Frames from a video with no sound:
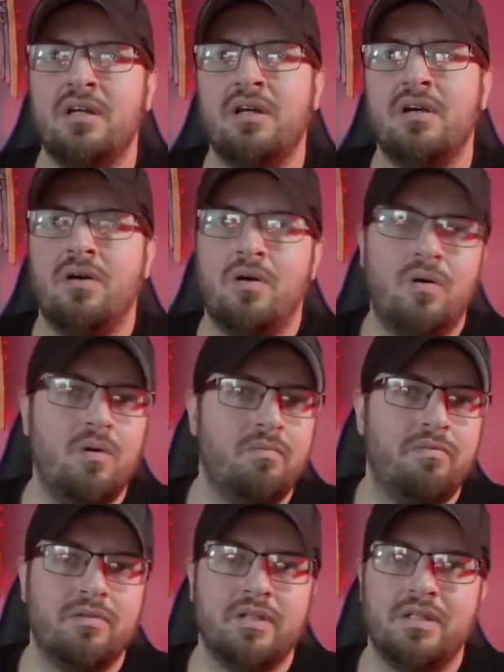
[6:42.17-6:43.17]

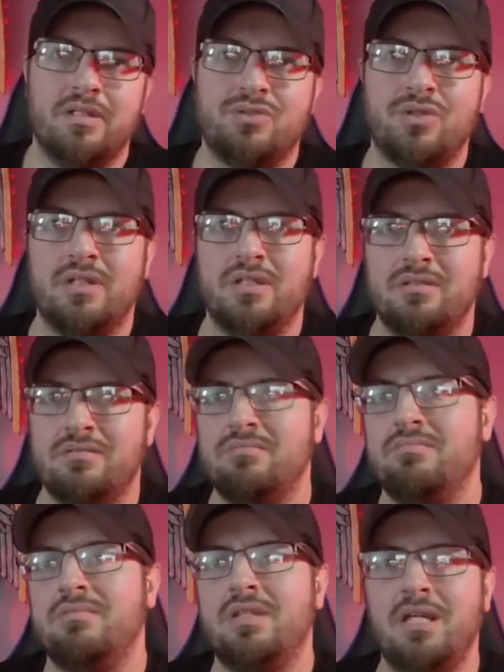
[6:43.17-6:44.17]
hopefully try and
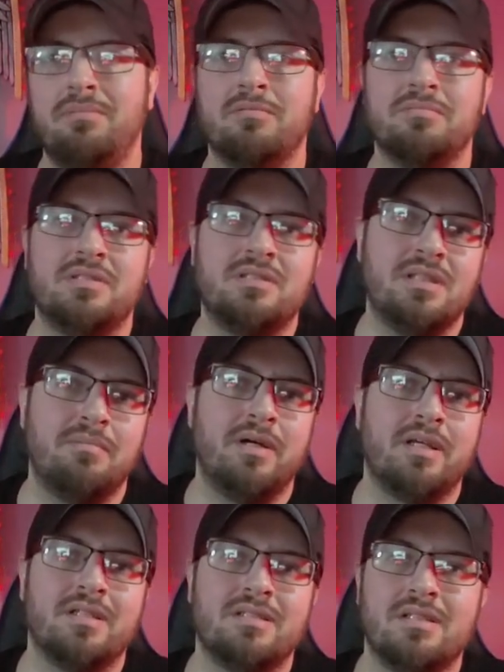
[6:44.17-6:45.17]
keep them
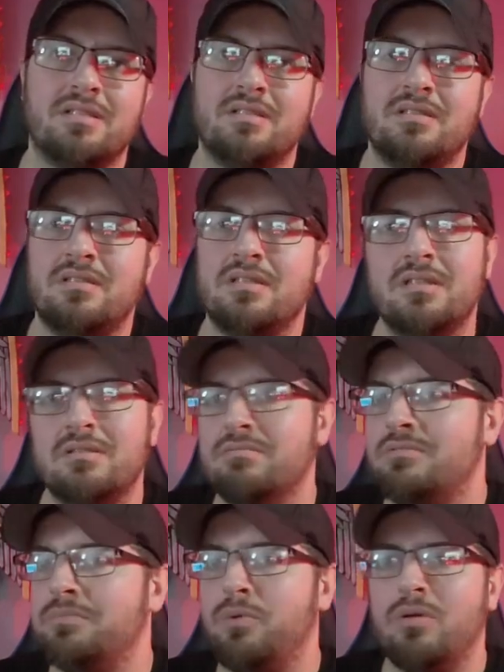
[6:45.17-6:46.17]
semi-consistent.
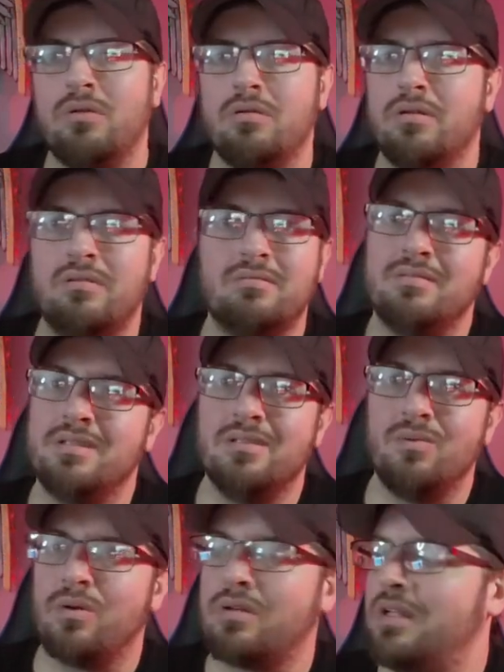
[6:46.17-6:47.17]
Spoiler alert, didn't work
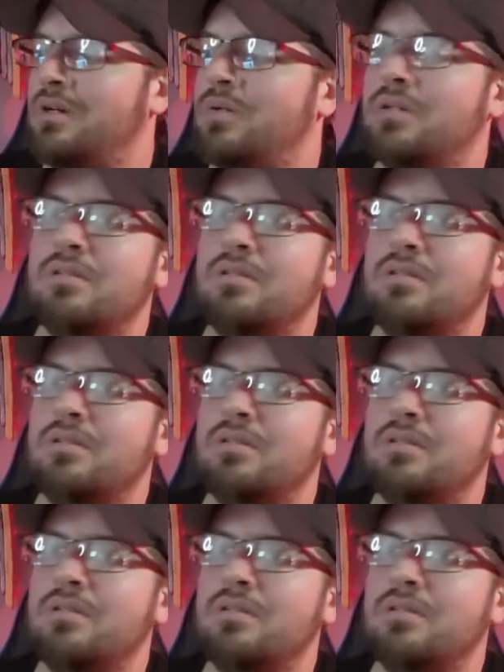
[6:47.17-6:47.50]
that well.